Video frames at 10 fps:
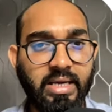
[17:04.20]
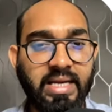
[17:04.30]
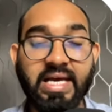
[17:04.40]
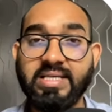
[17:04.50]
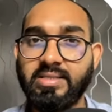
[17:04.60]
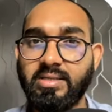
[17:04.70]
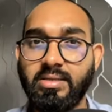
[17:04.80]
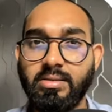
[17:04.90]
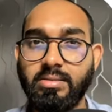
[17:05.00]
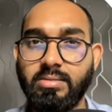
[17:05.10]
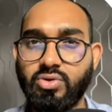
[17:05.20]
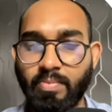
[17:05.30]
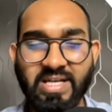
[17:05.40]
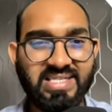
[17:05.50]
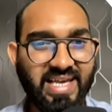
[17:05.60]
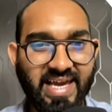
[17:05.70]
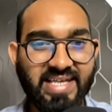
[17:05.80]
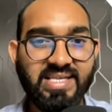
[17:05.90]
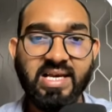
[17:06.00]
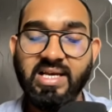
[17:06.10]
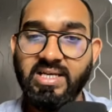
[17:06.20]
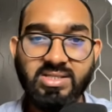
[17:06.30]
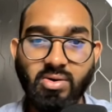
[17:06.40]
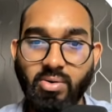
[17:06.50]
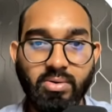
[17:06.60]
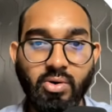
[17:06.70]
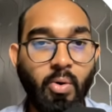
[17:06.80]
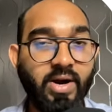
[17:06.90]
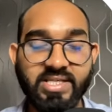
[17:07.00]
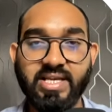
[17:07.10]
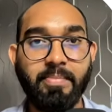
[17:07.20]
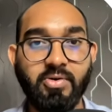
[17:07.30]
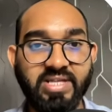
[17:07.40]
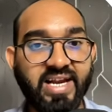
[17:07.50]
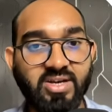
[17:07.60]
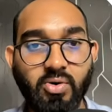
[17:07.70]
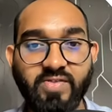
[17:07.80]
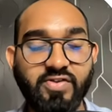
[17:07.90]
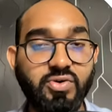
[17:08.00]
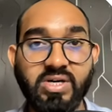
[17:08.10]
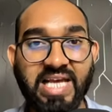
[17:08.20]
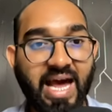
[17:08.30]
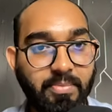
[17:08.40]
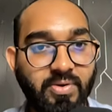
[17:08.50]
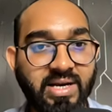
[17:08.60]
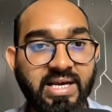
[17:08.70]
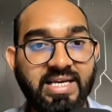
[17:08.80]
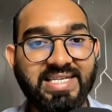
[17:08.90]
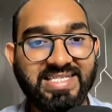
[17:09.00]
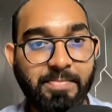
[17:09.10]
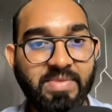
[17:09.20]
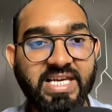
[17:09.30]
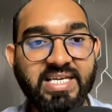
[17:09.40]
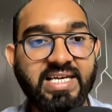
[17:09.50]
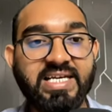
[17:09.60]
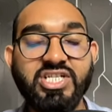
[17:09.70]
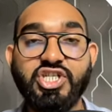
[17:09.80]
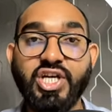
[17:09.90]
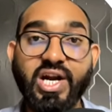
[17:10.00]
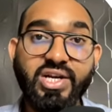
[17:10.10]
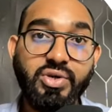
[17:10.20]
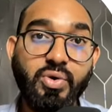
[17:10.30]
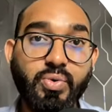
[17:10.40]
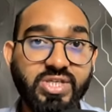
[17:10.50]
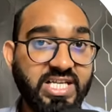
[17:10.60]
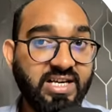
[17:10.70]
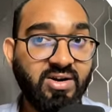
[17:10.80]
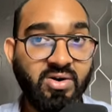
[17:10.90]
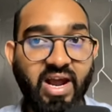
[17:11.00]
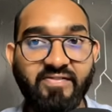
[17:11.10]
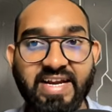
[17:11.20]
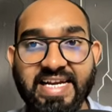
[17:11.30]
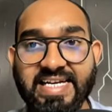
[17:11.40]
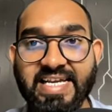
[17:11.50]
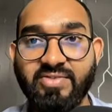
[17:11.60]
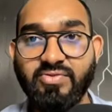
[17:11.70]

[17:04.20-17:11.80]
last 2 months, I guess. So no worries about that code. If you don't have one, simply share your Hostinger affiliate link, which